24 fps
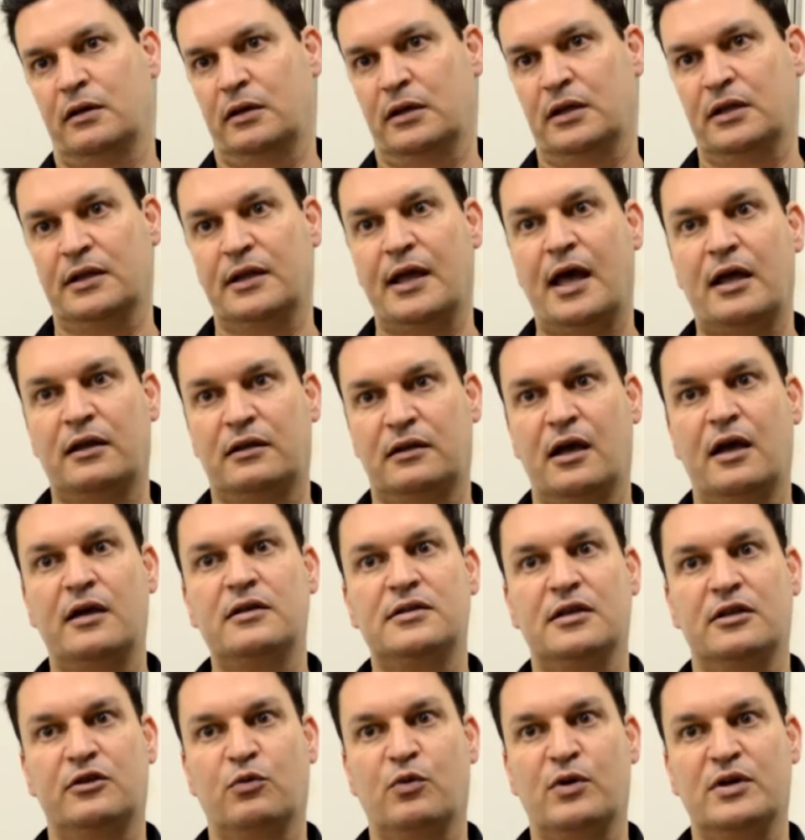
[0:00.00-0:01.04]
In that
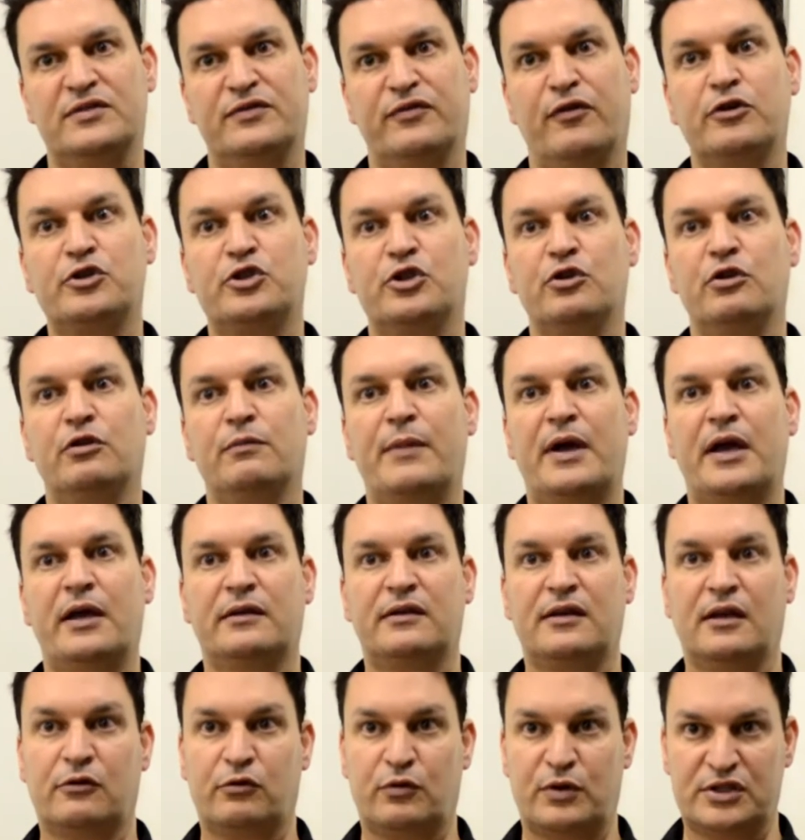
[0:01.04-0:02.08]
case, it was functional
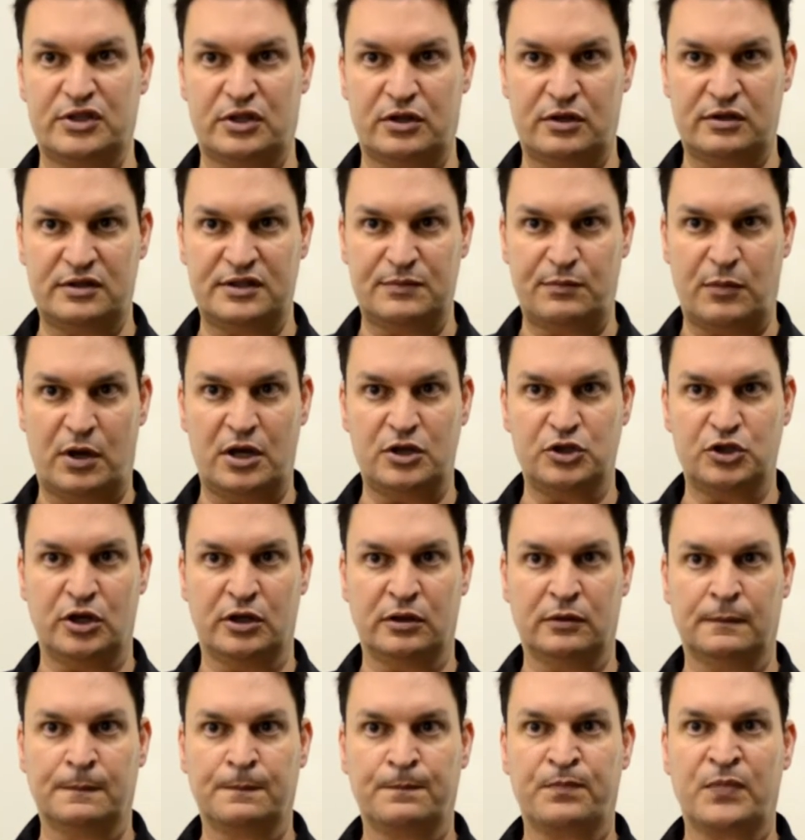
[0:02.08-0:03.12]
magnetic resonance
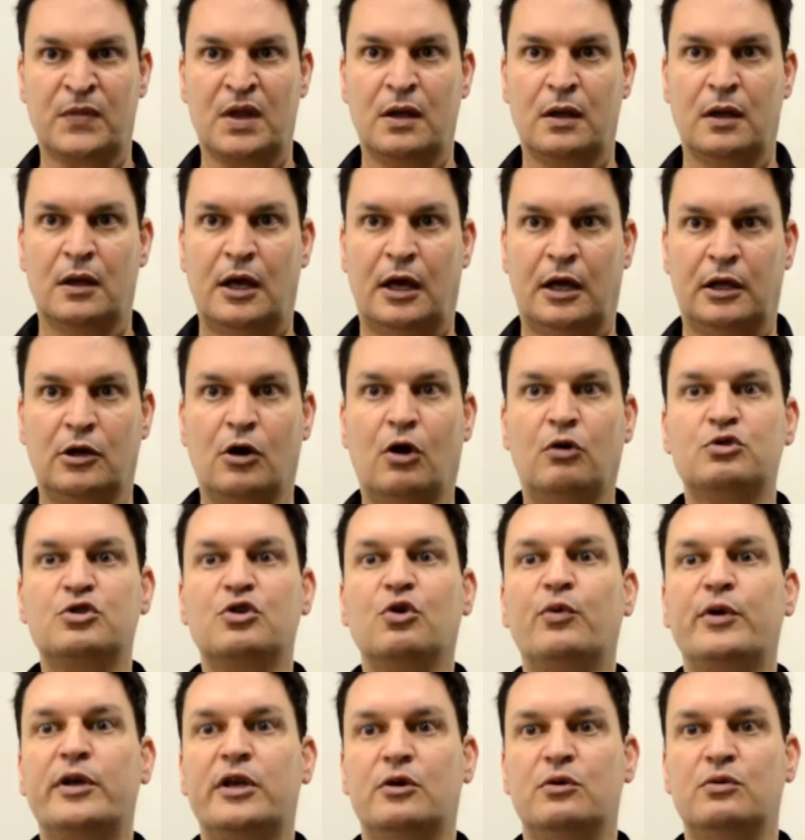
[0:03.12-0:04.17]
imaging. And
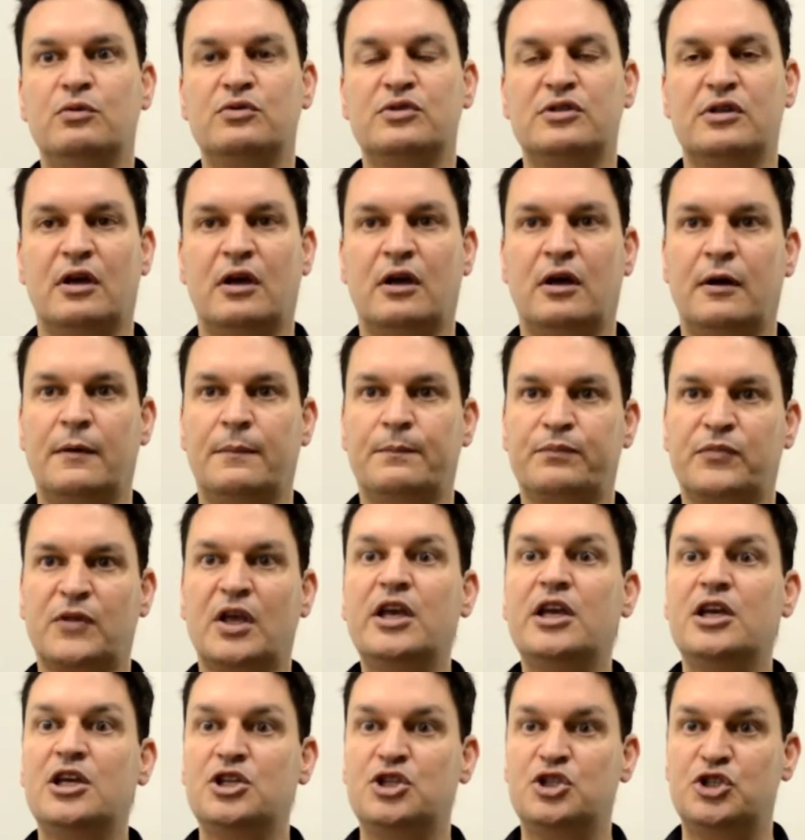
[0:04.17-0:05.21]
also we use
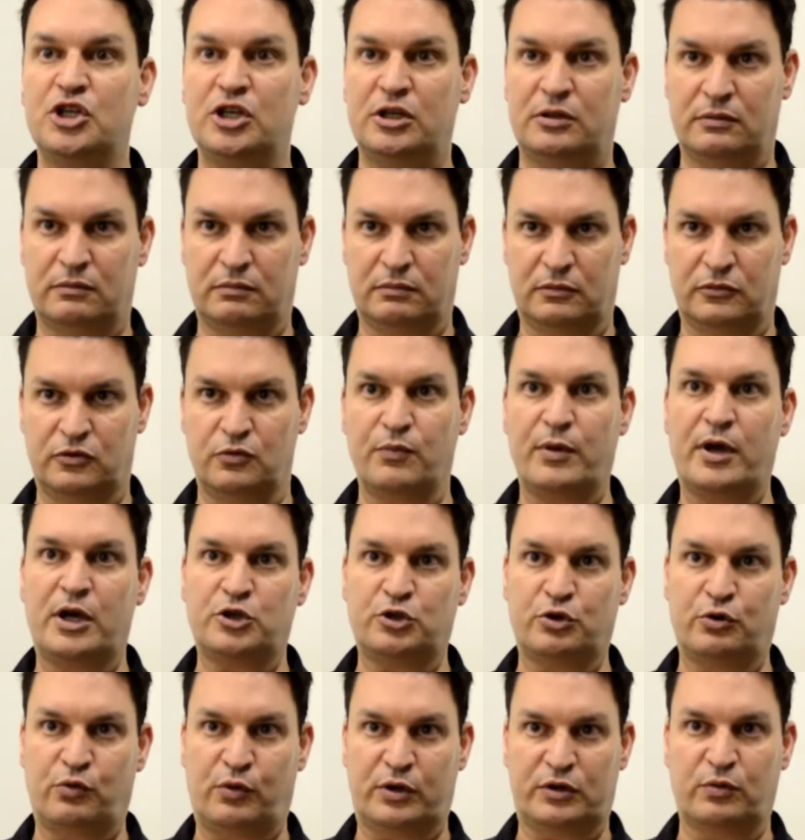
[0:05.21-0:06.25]
EEG to
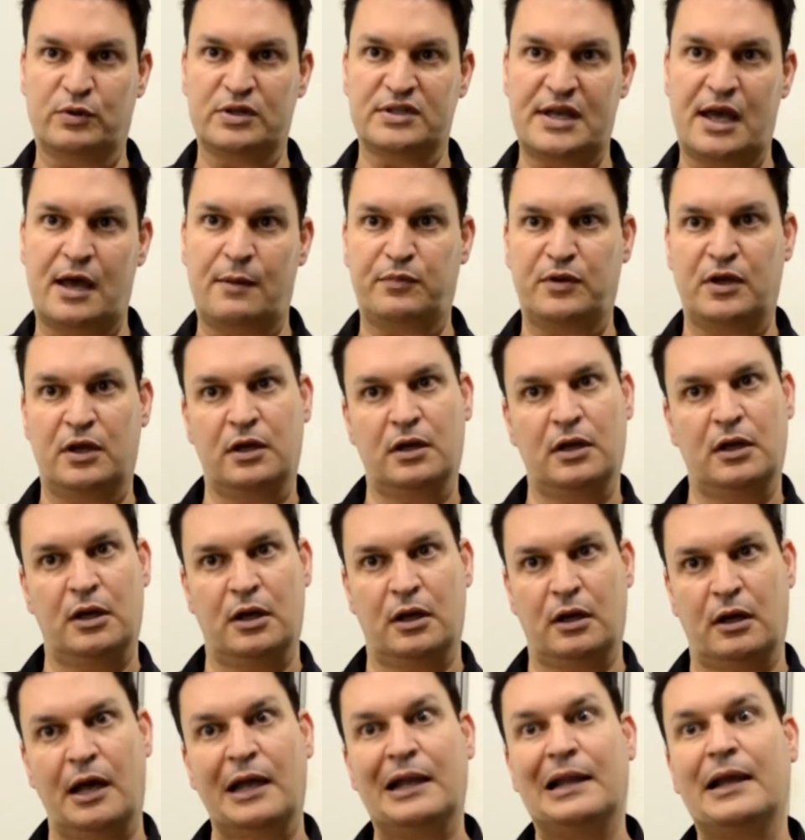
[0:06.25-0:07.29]
measure what was happening
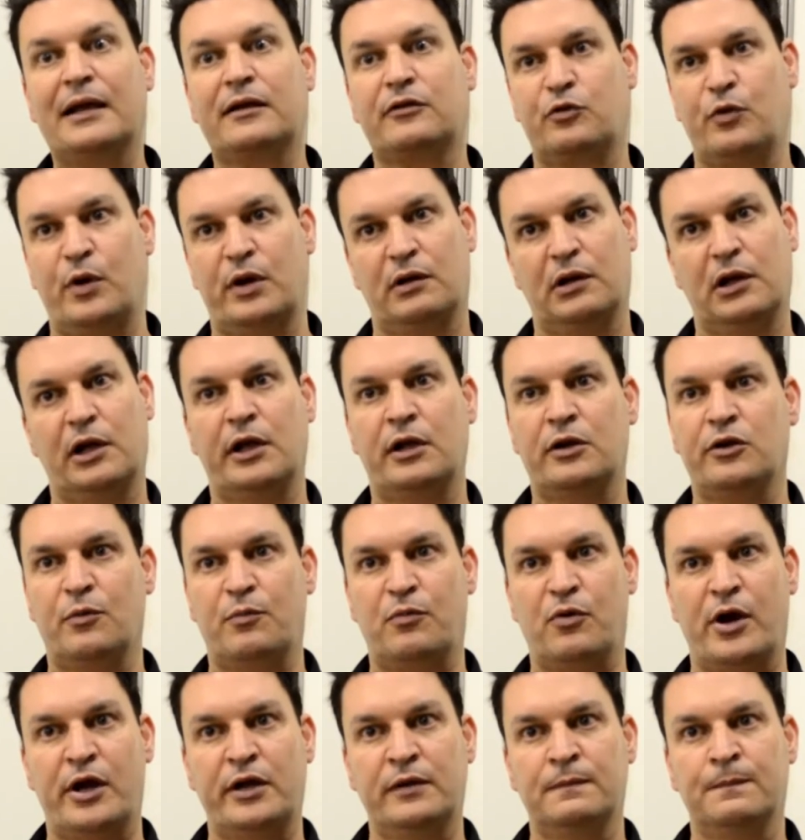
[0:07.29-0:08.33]
electrically in the
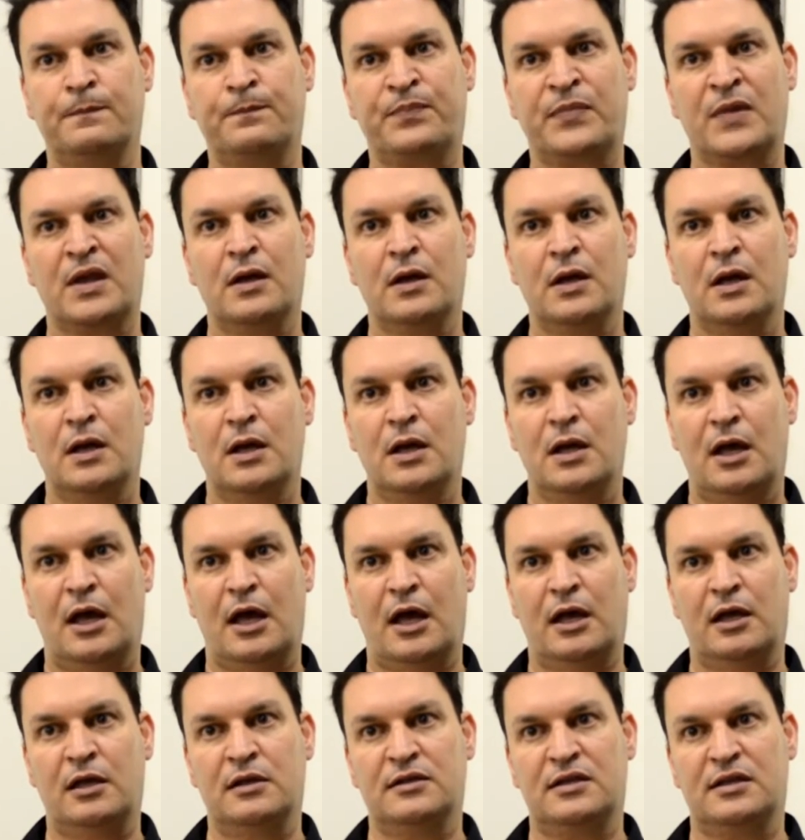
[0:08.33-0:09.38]
brain.
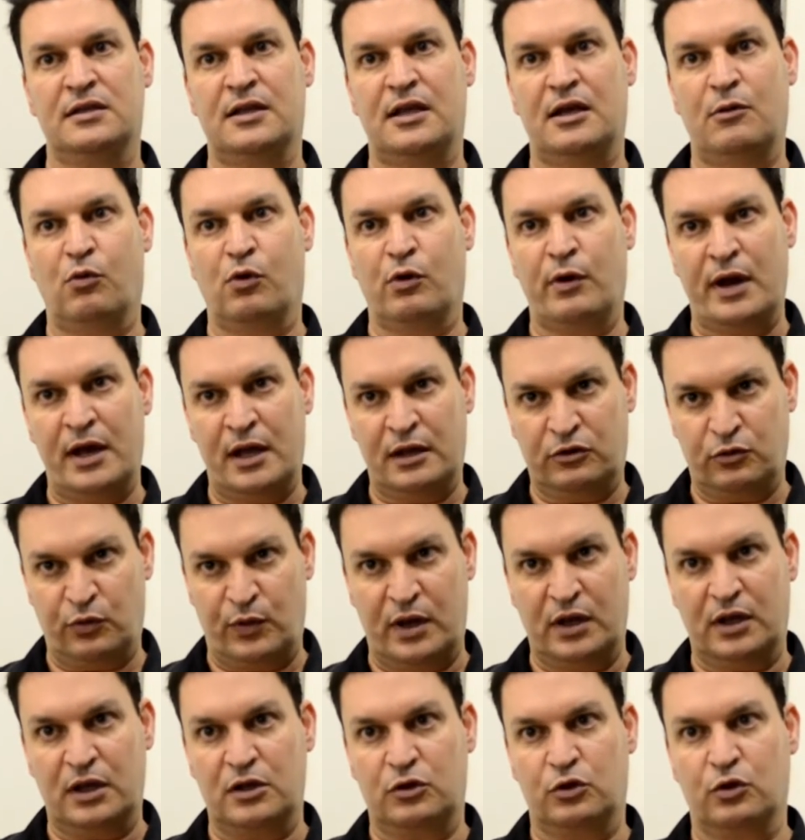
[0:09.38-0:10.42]
And they were
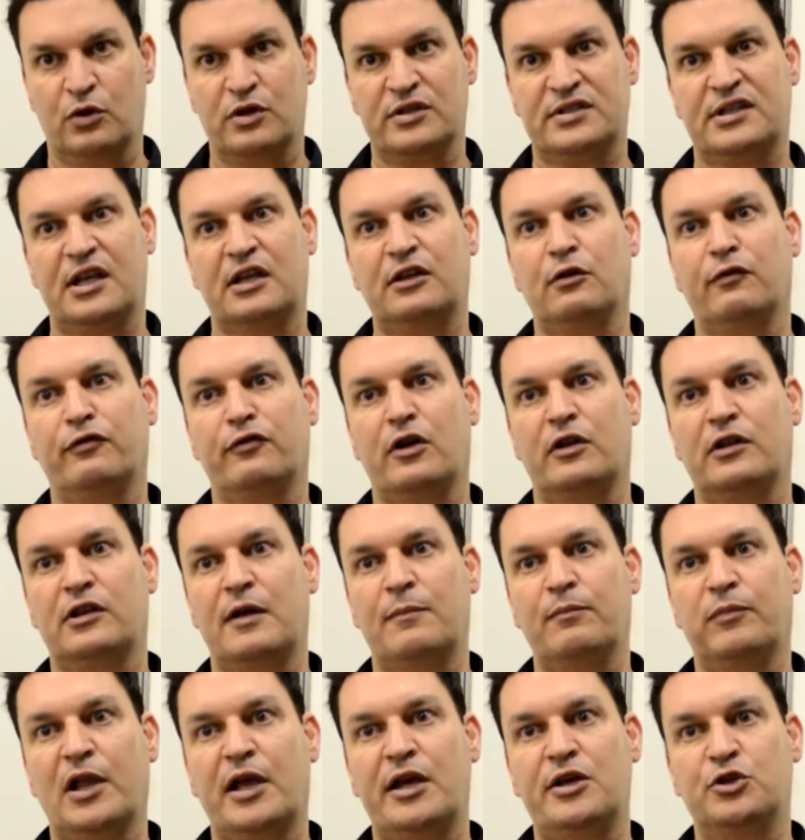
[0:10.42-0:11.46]
entering into a state of
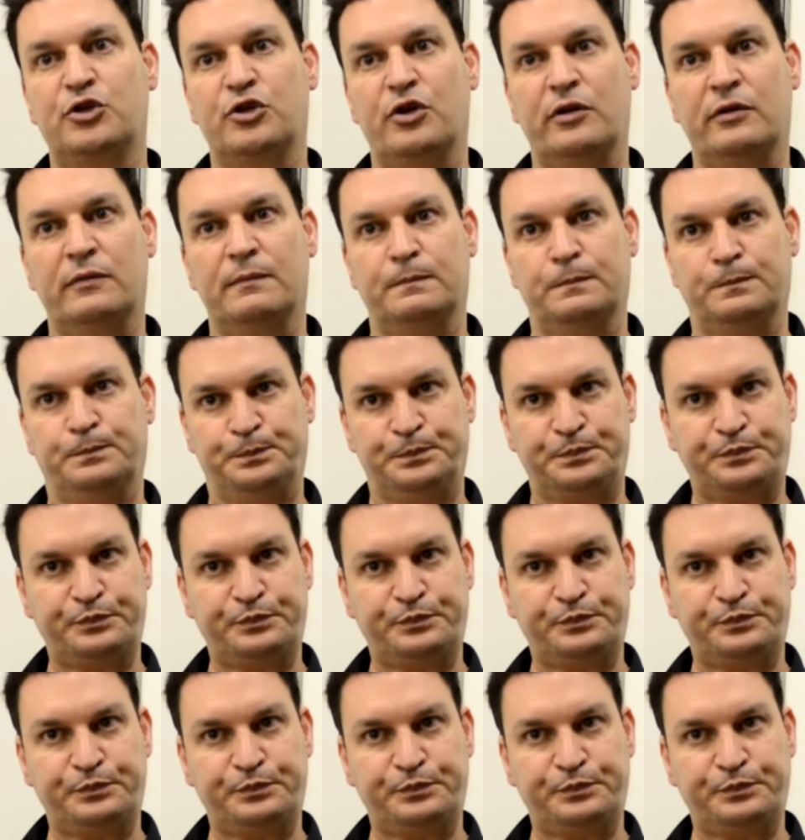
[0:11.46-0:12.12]
contemplation.